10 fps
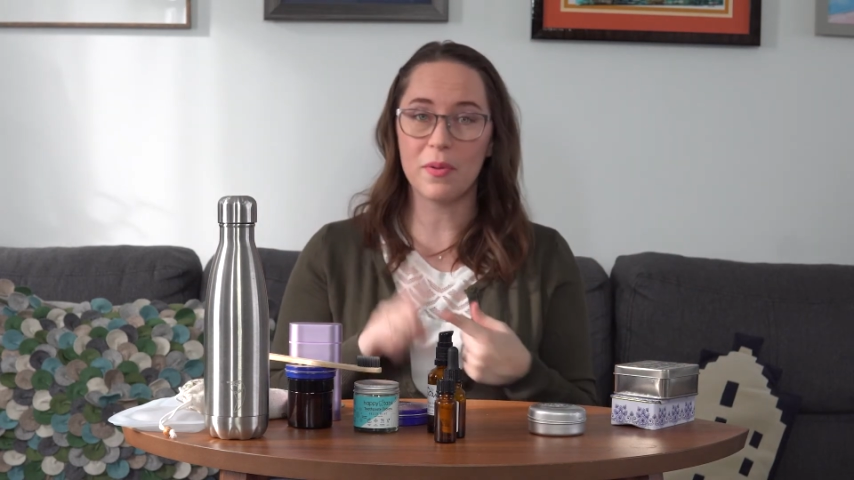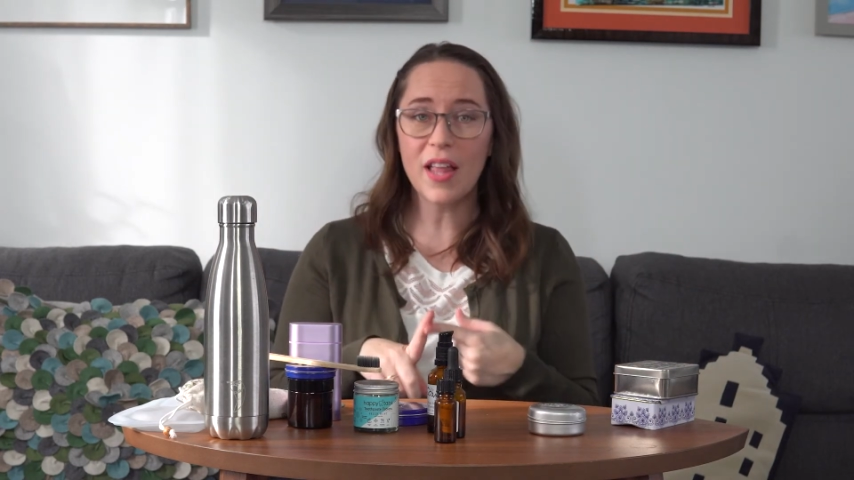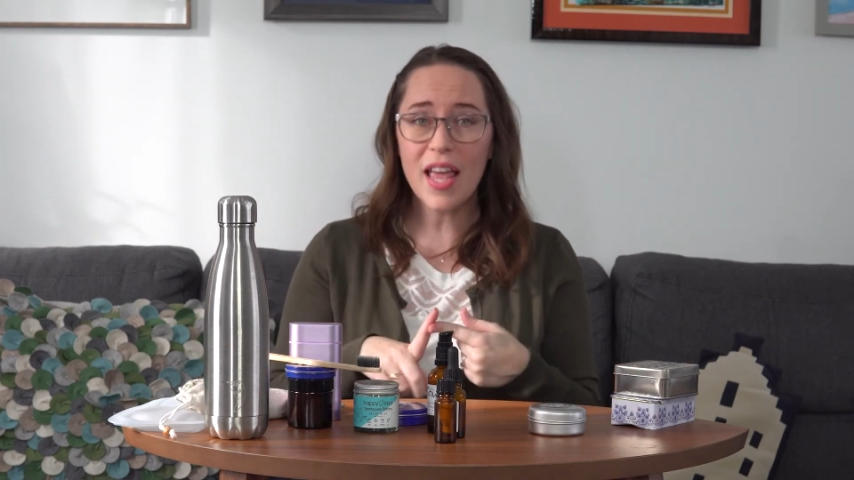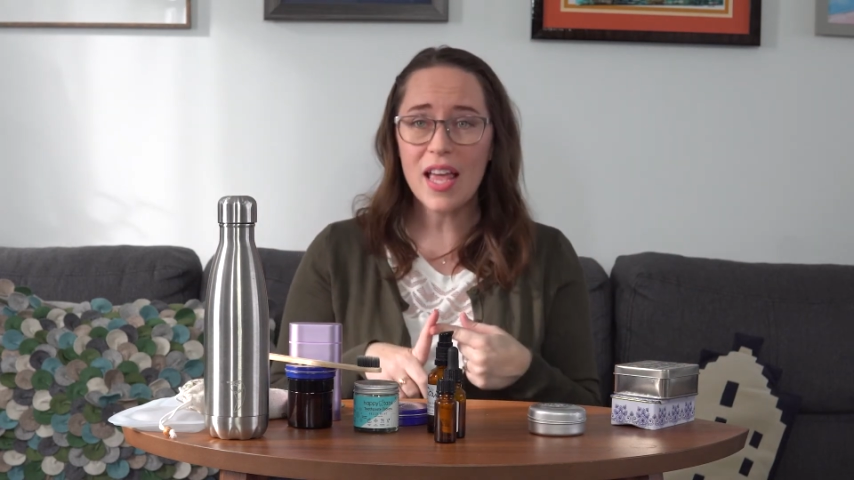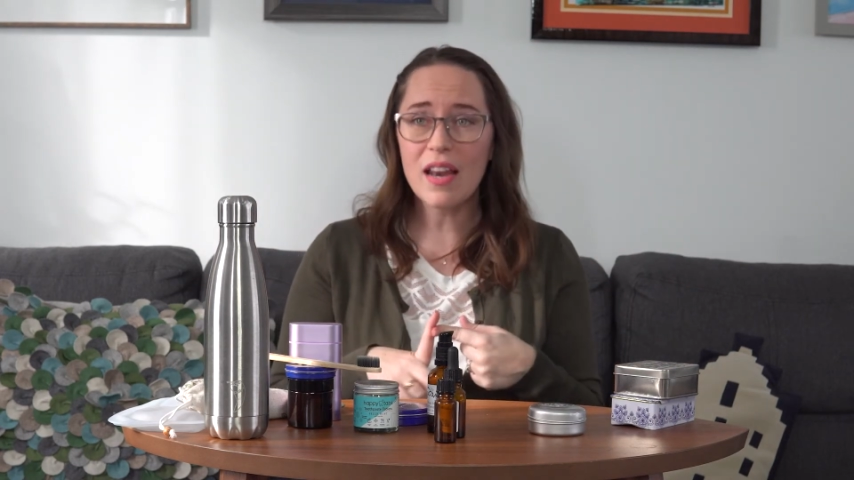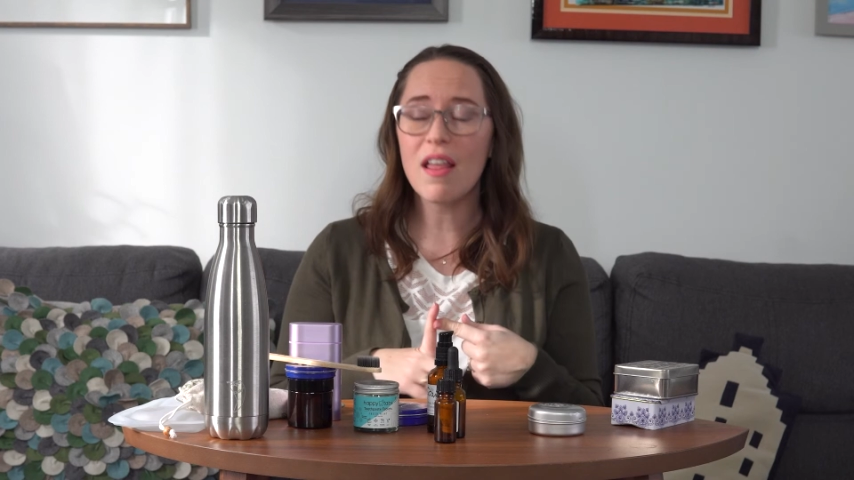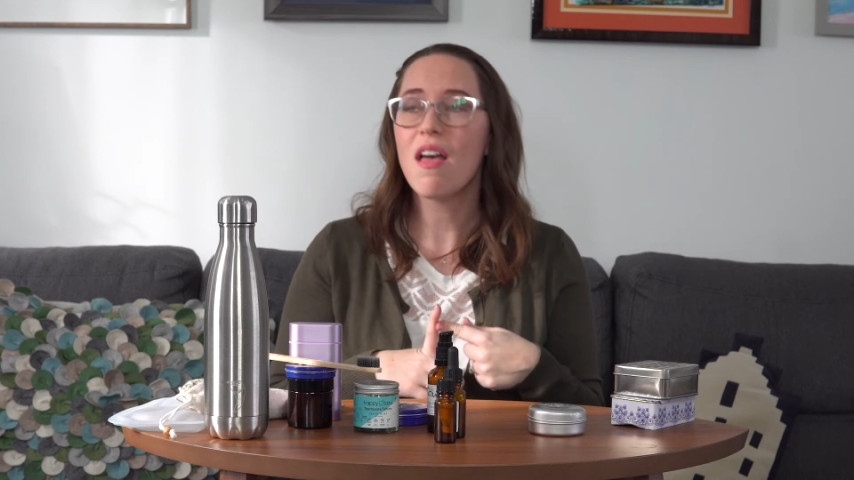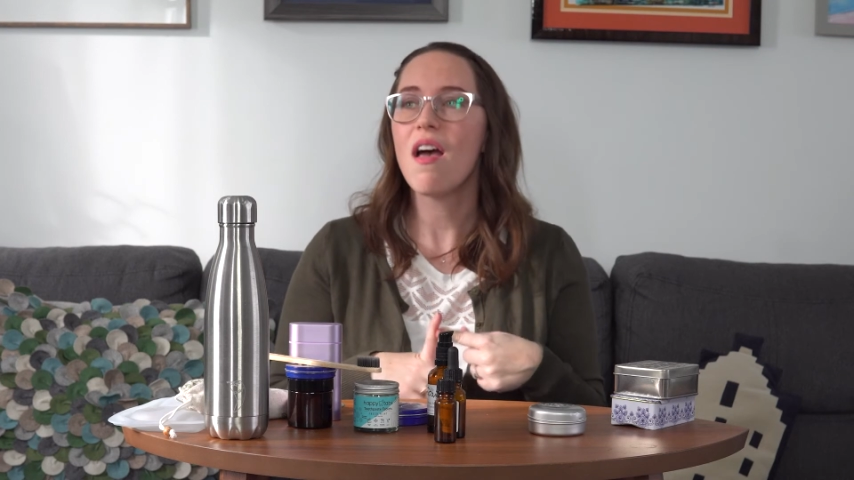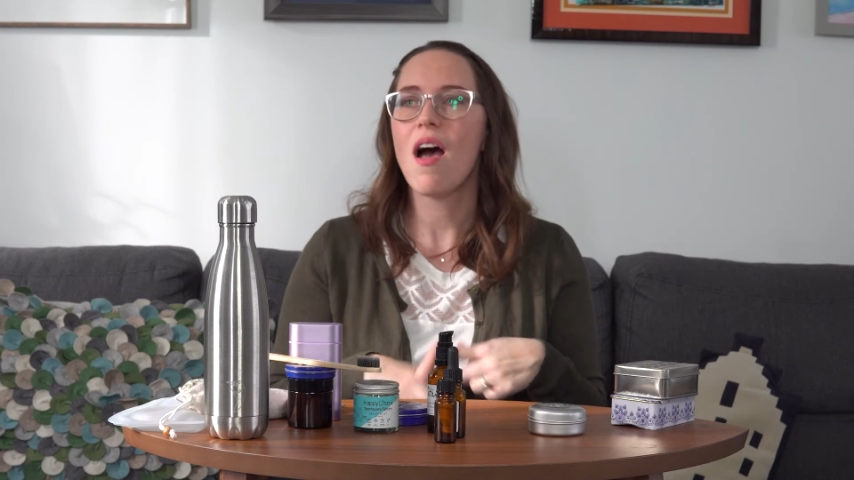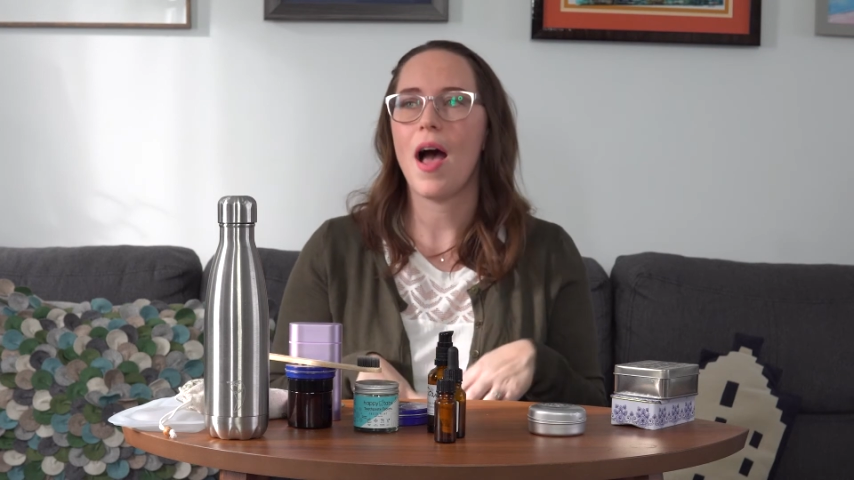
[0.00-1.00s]
plane,
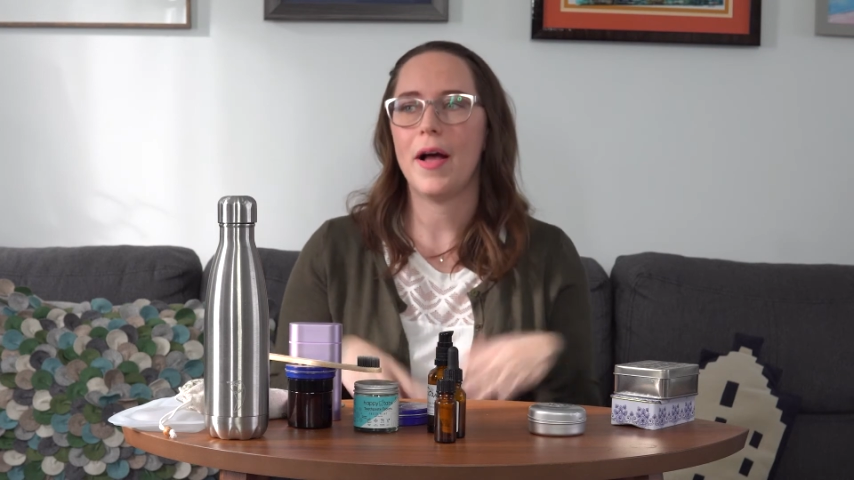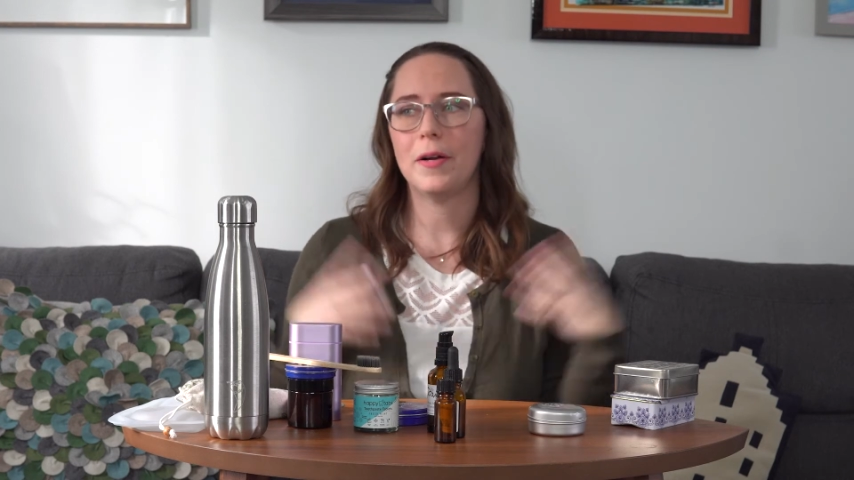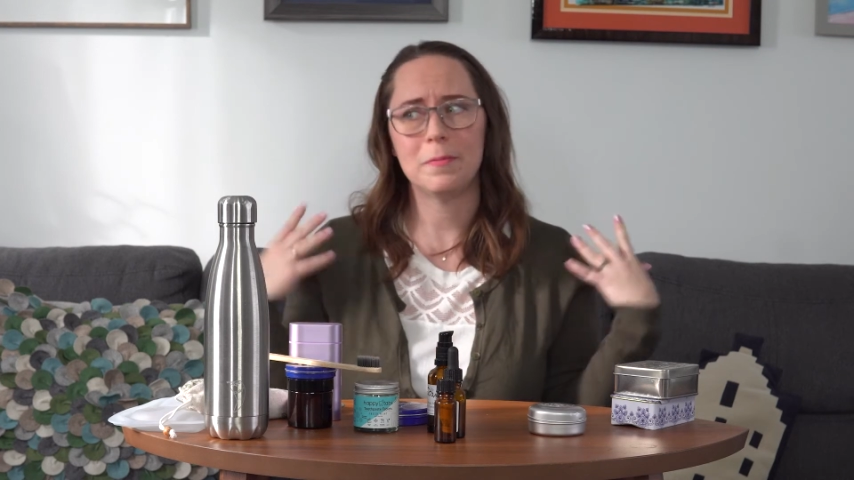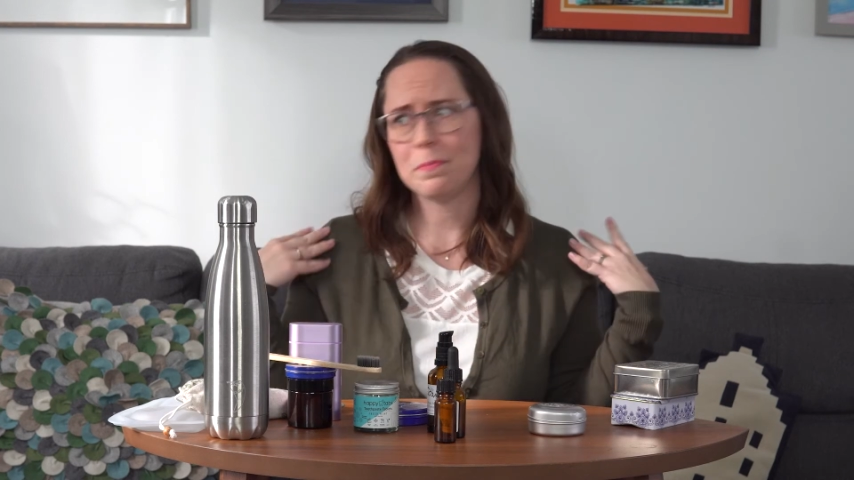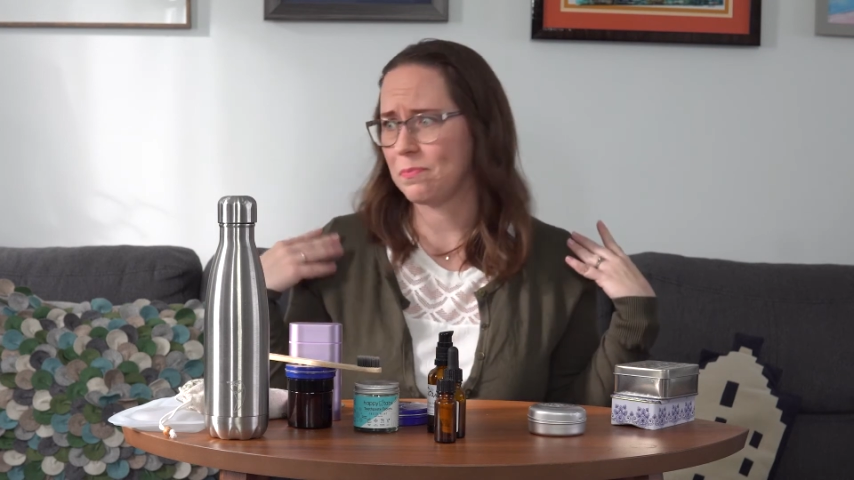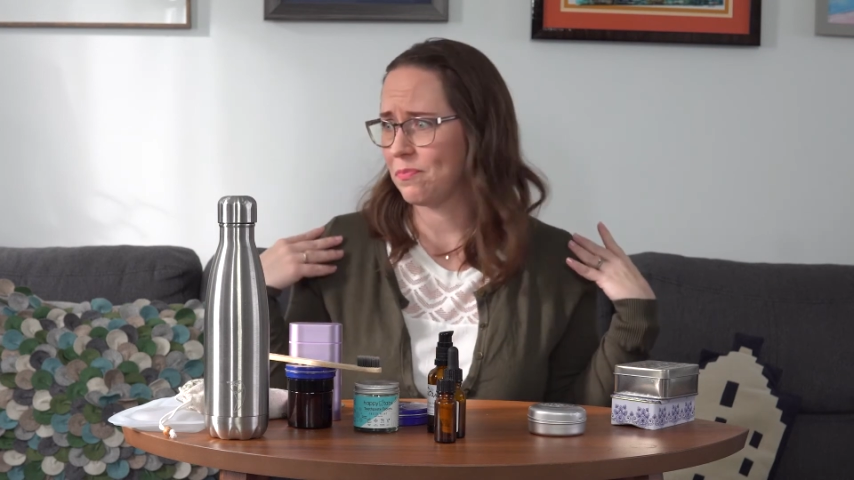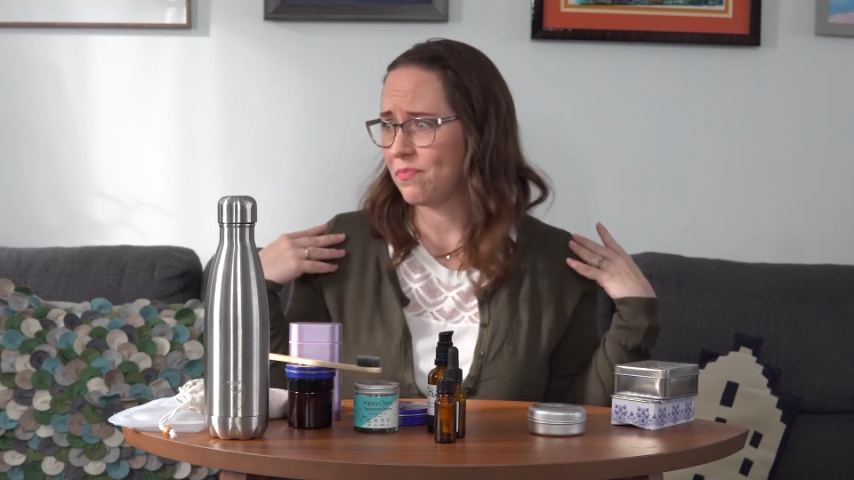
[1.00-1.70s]
how